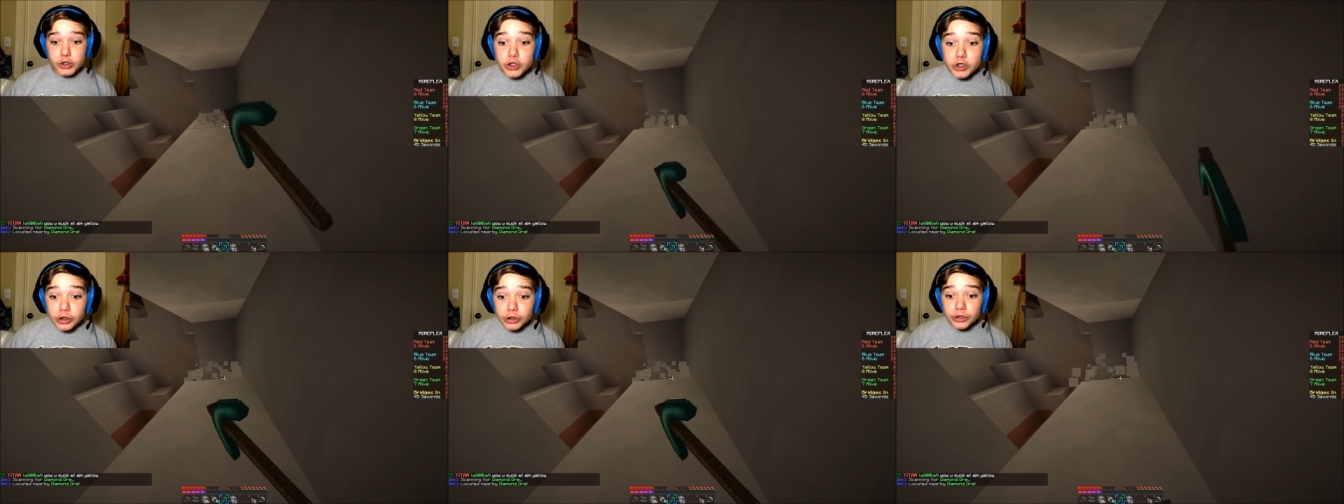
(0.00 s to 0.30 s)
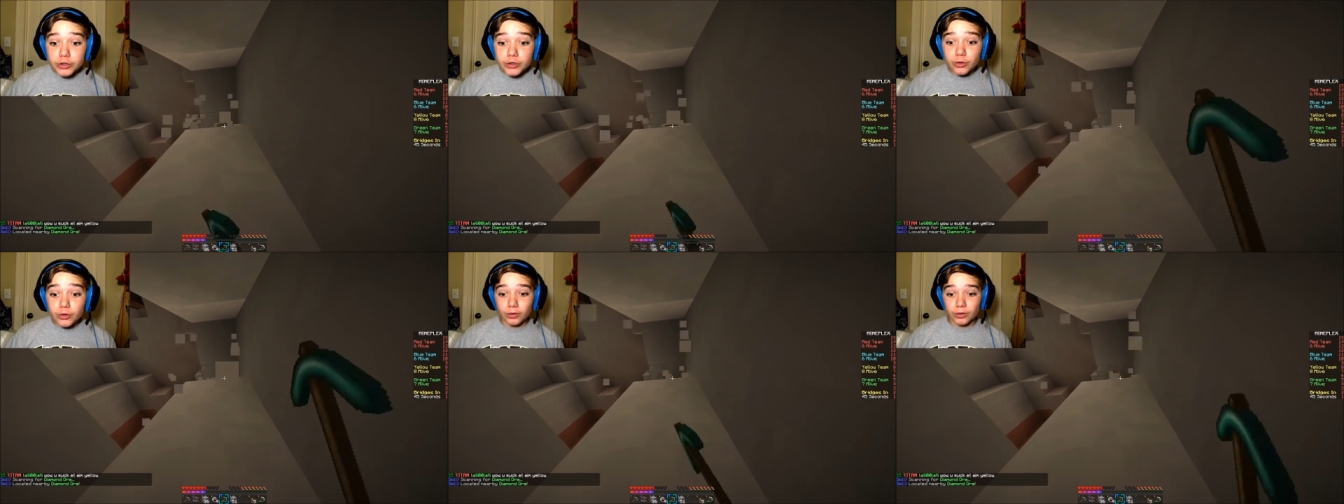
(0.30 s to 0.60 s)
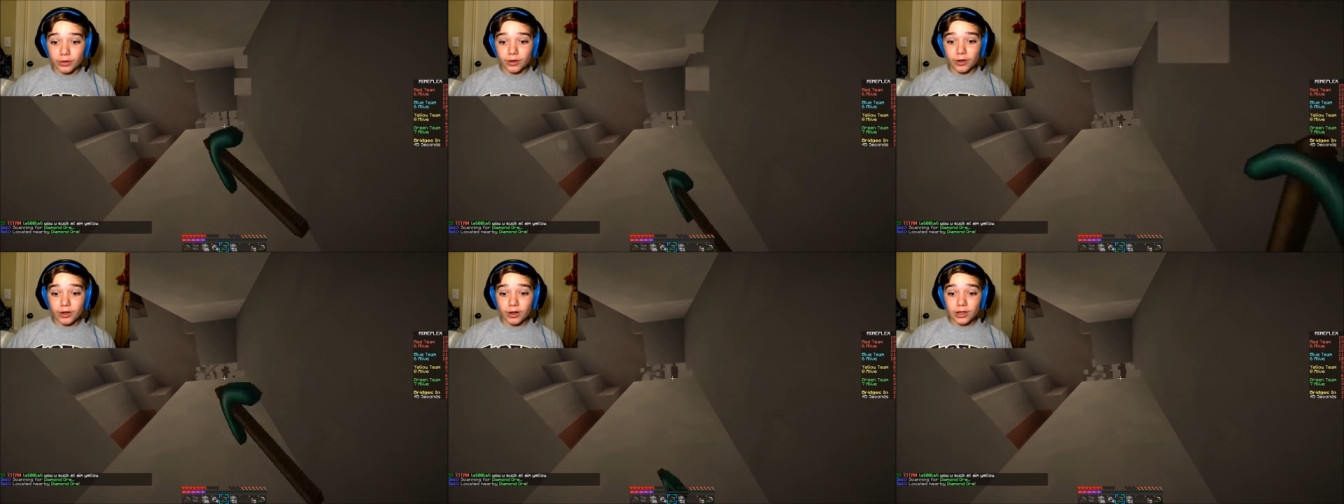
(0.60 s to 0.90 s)

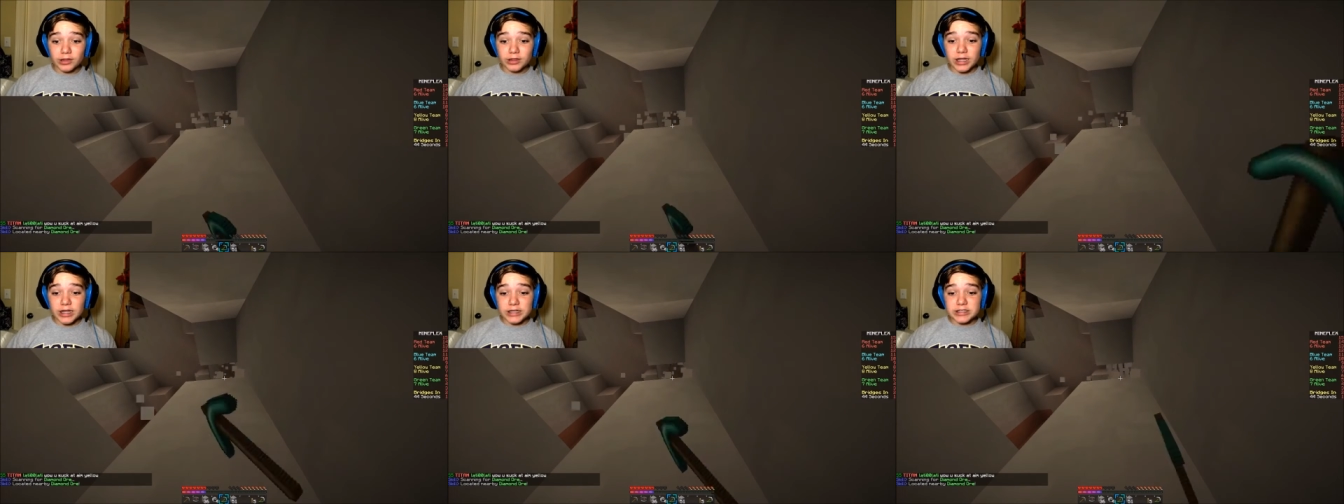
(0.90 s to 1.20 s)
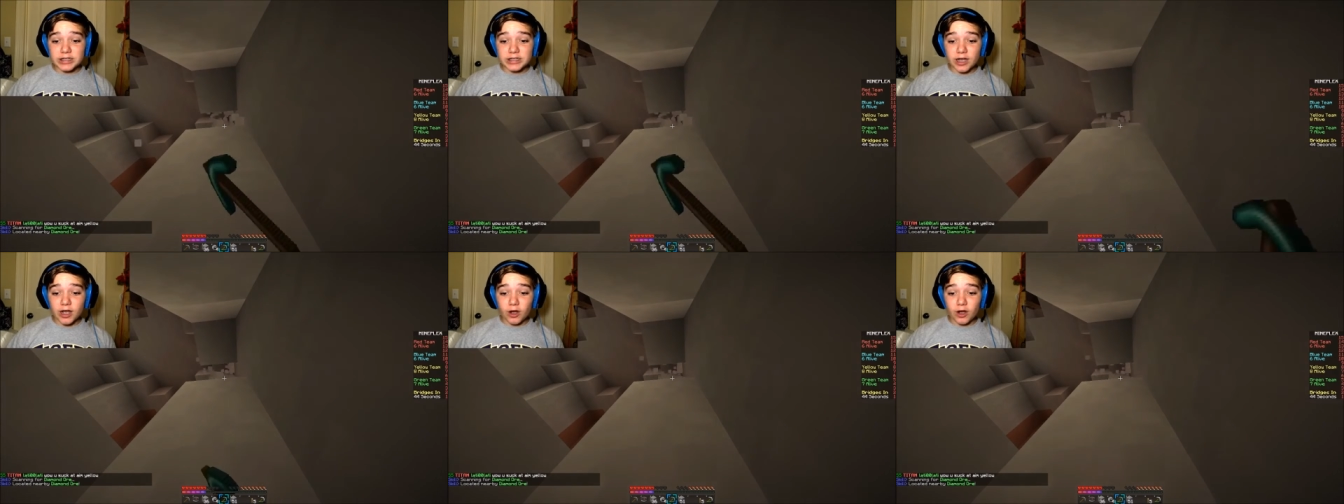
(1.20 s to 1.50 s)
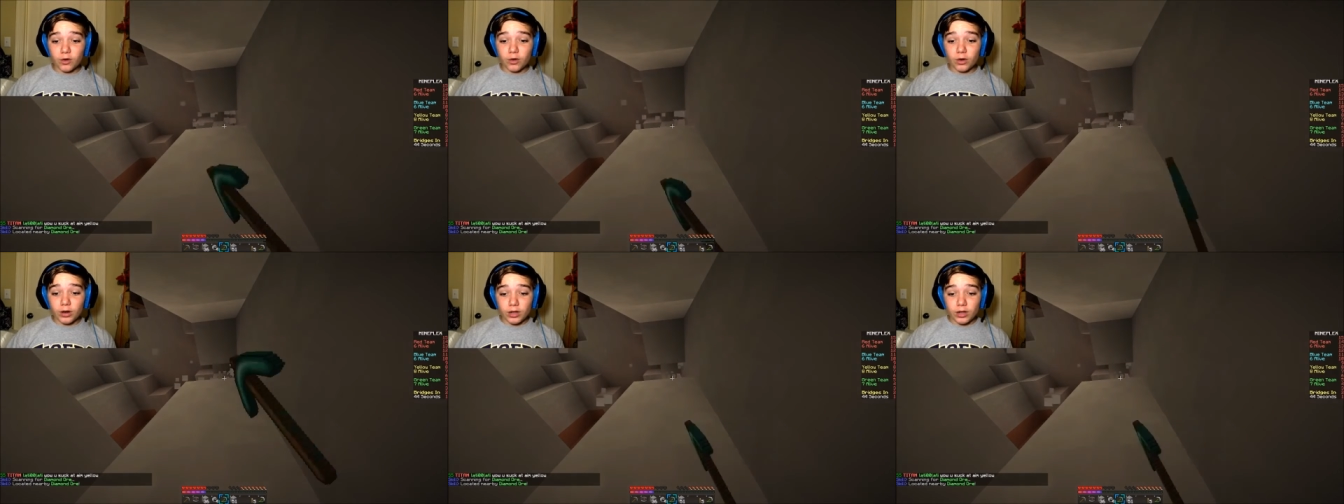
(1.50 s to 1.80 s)
Dude, let's
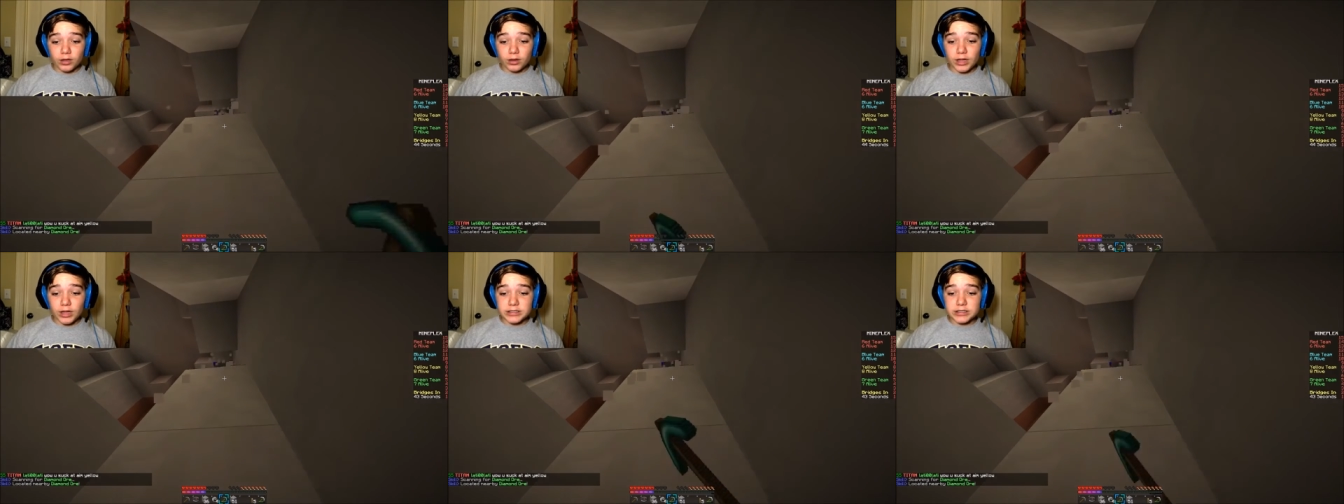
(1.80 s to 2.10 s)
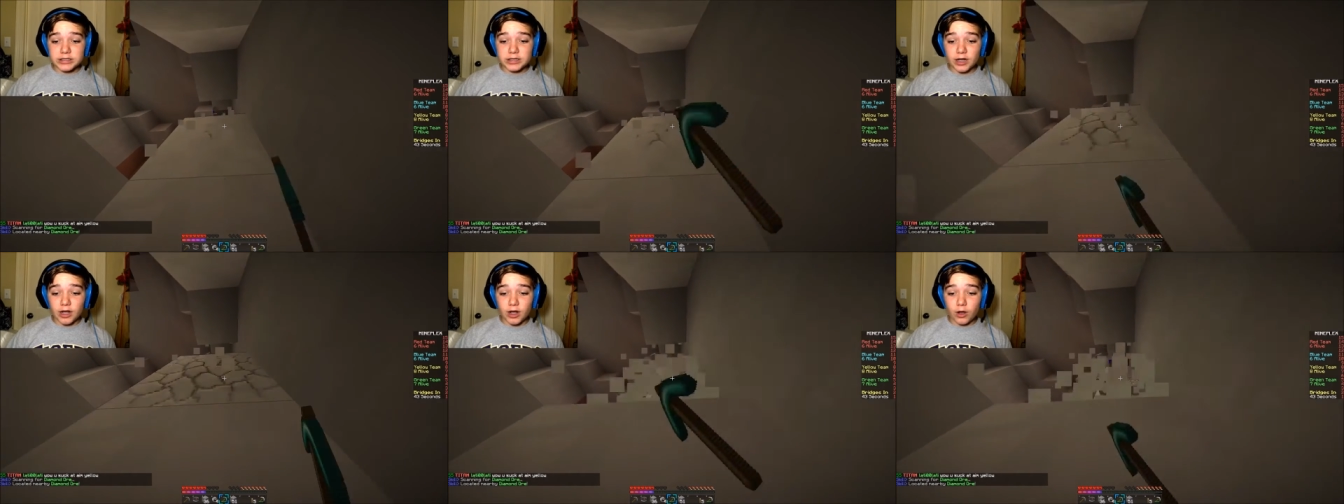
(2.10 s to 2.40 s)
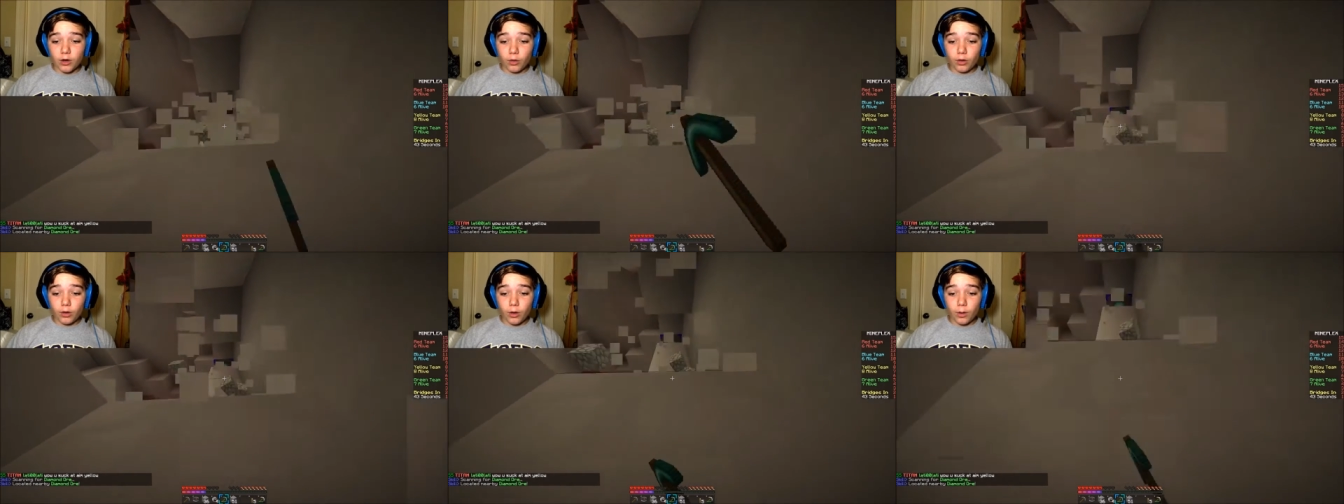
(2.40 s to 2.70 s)
go. Let's
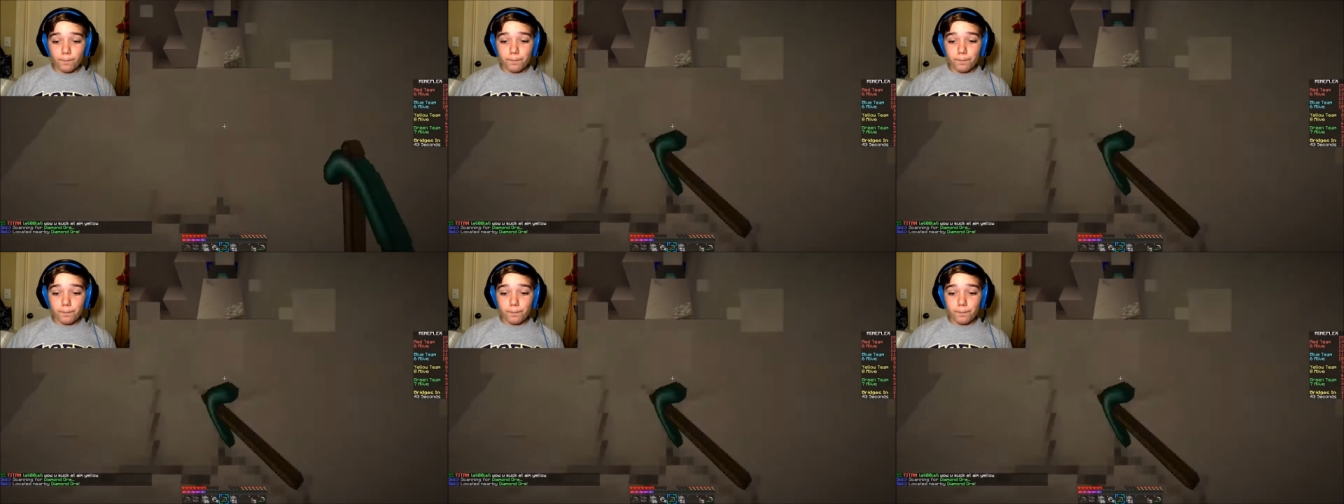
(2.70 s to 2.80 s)
go.